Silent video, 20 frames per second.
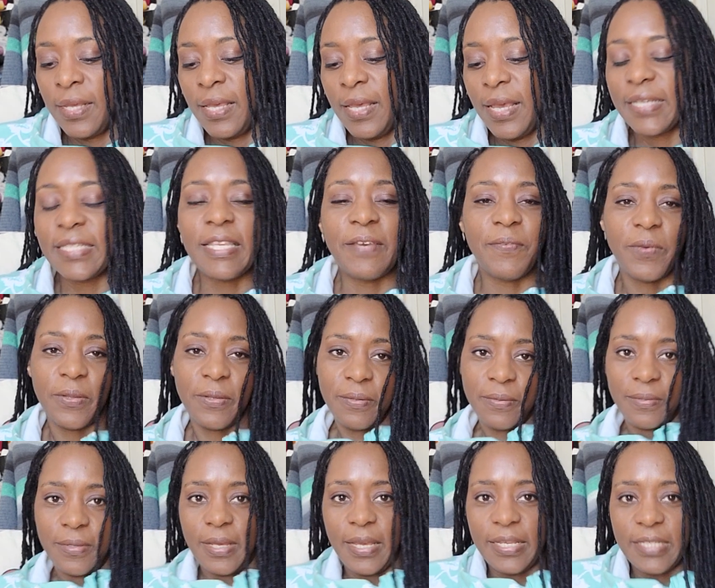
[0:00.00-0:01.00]
Except when
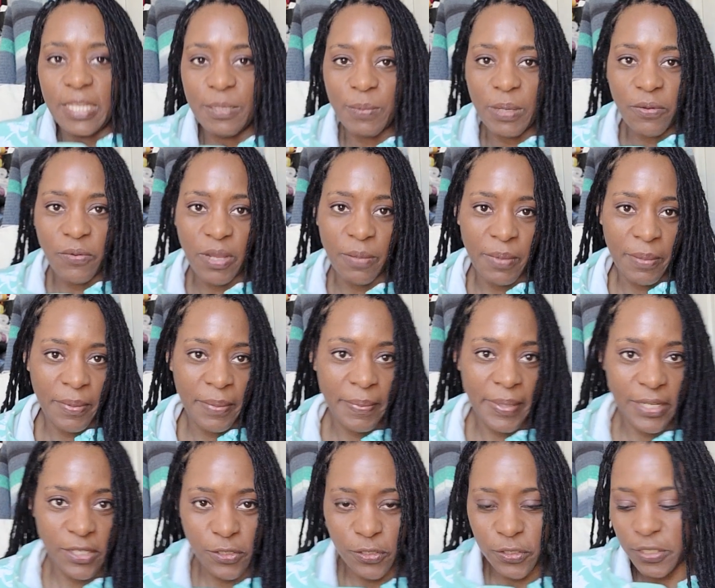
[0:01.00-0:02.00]
I see my grandbaby
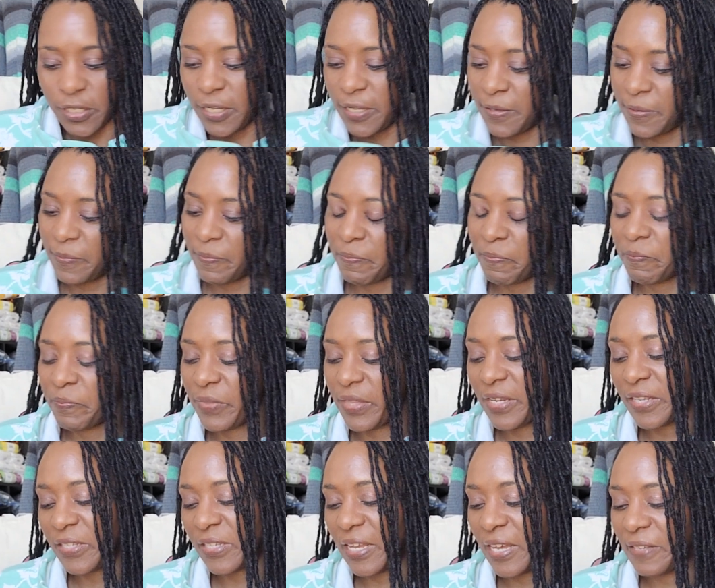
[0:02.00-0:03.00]
pictures, then
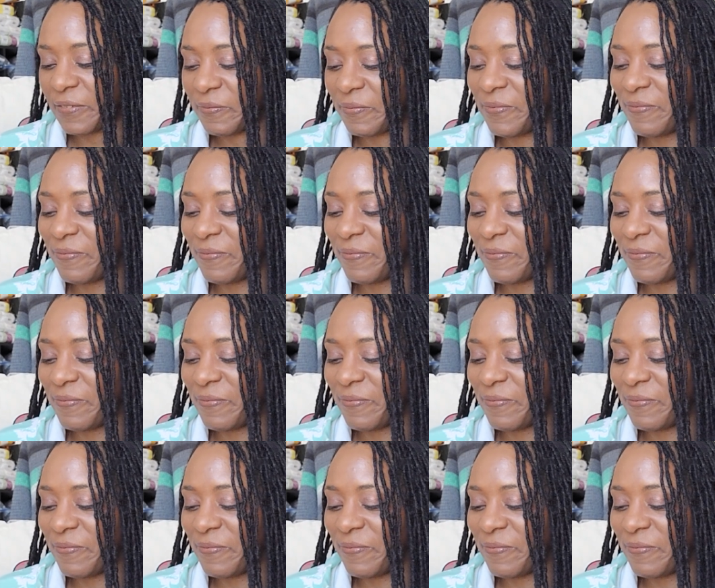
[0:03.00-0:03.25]
it's not.